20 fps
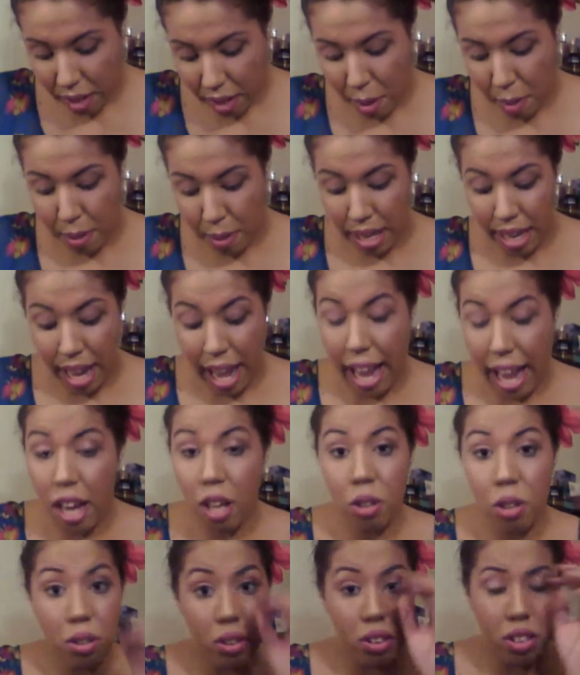Maybe an
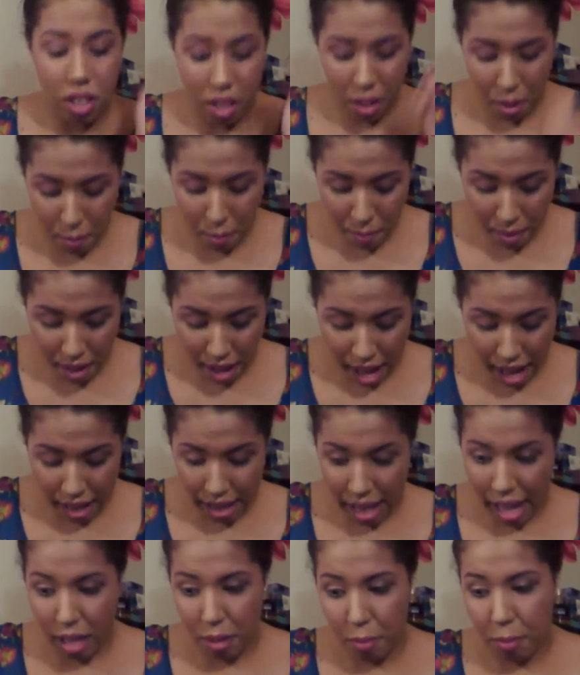angled
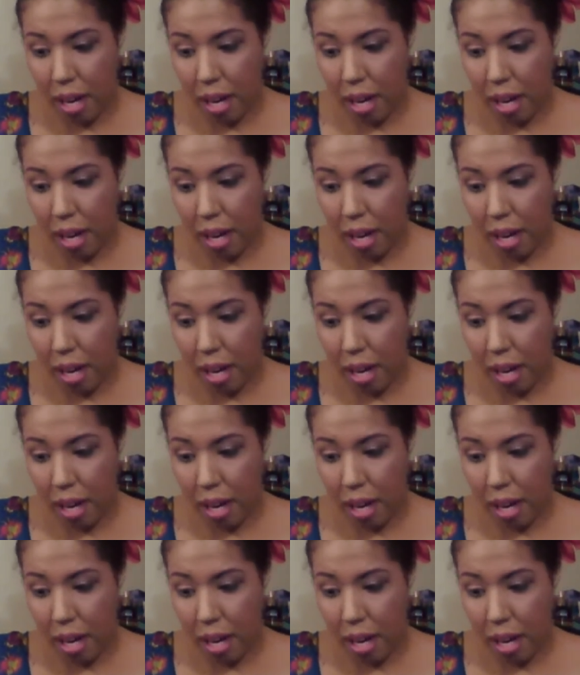eyeliner